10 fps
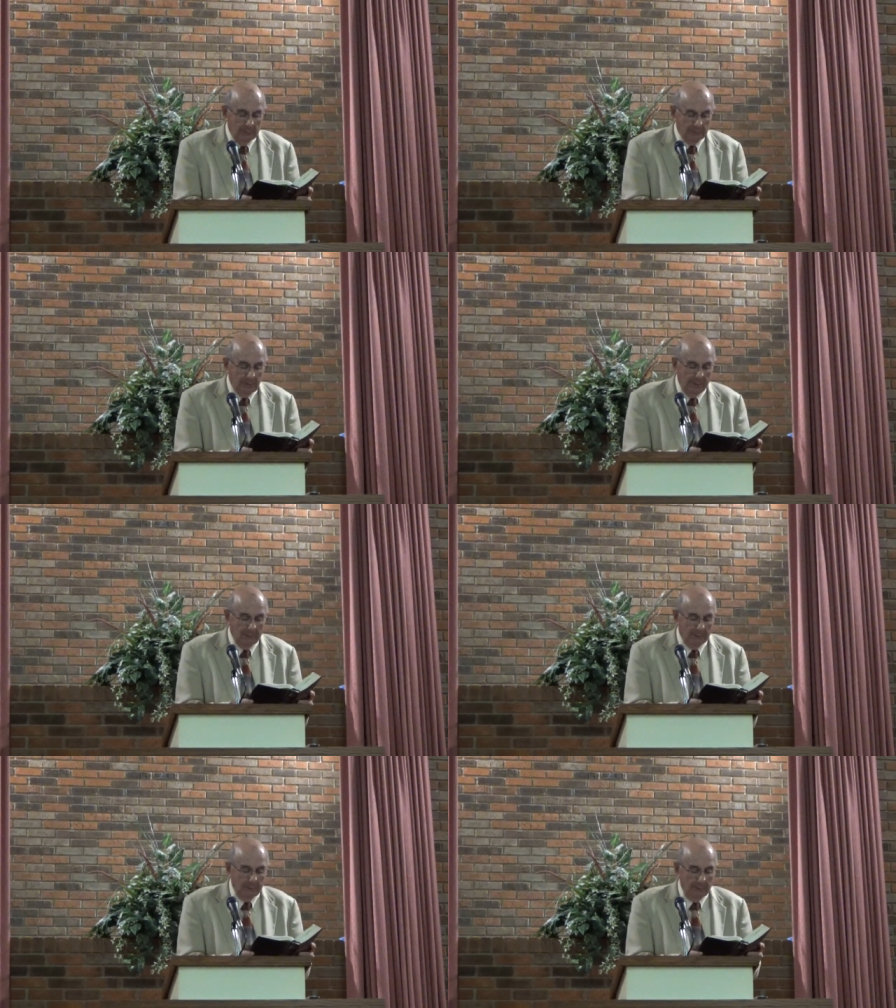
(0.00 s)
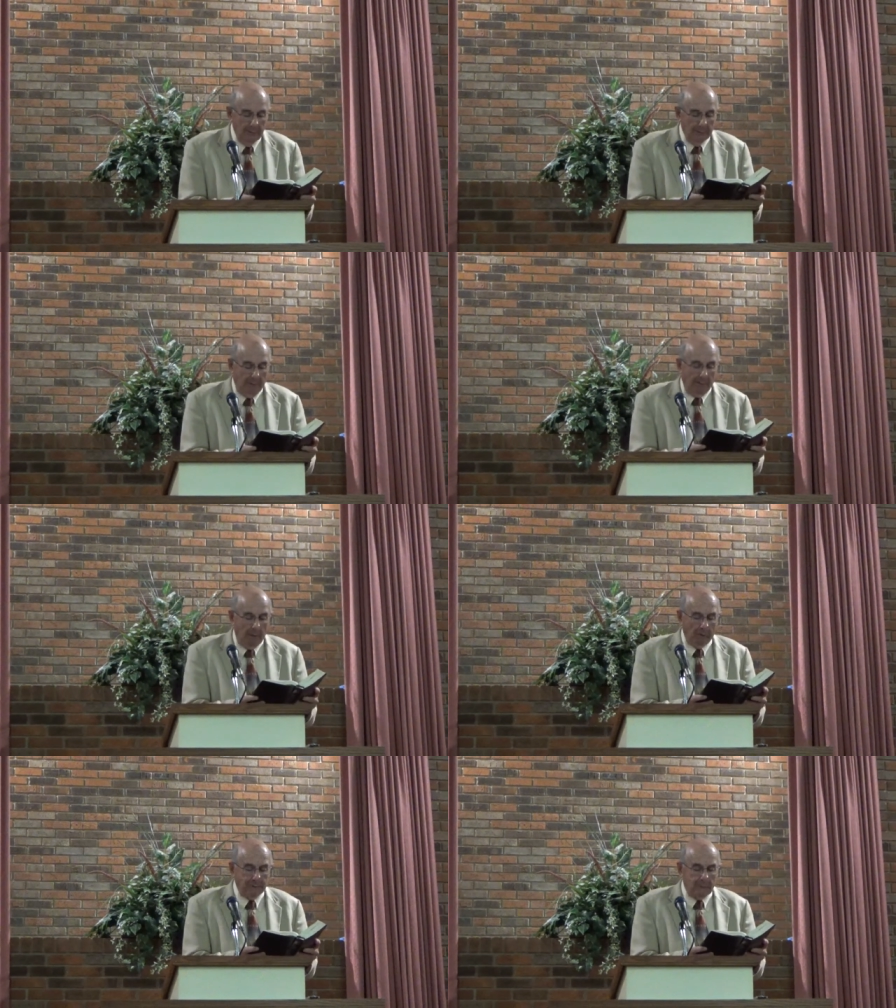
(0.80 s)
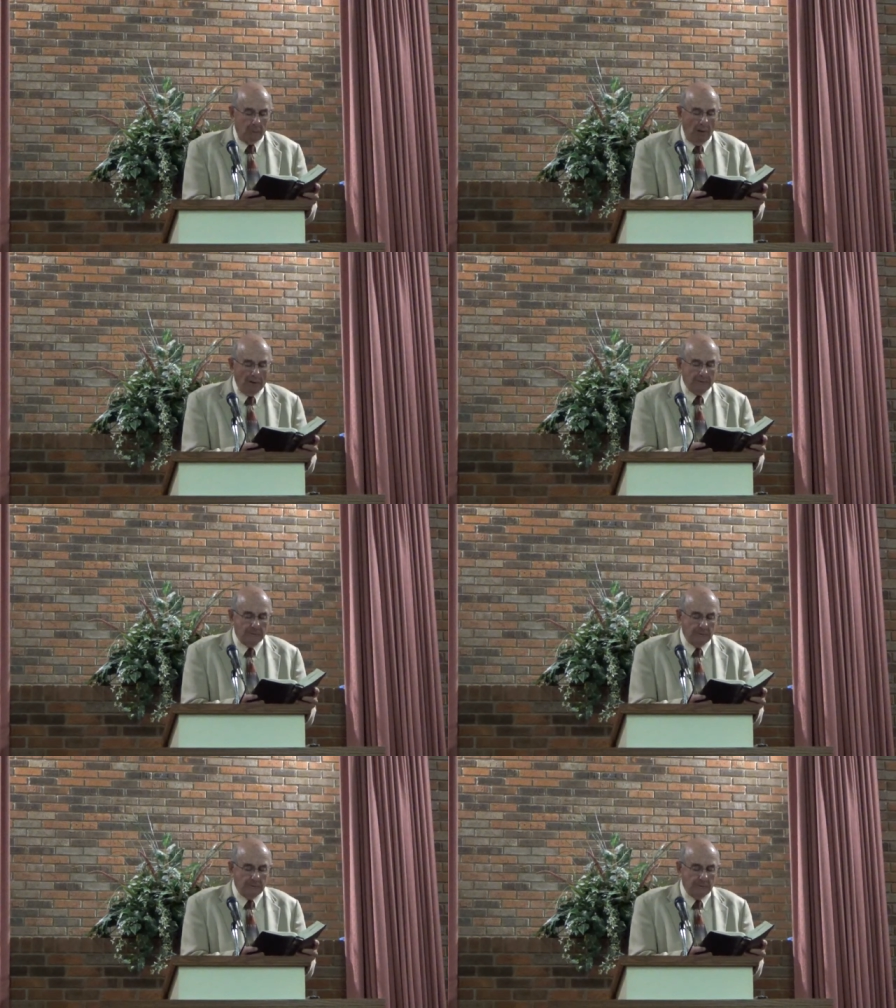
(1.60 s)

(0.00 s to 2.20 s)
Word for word: saying, Thou art the Christ,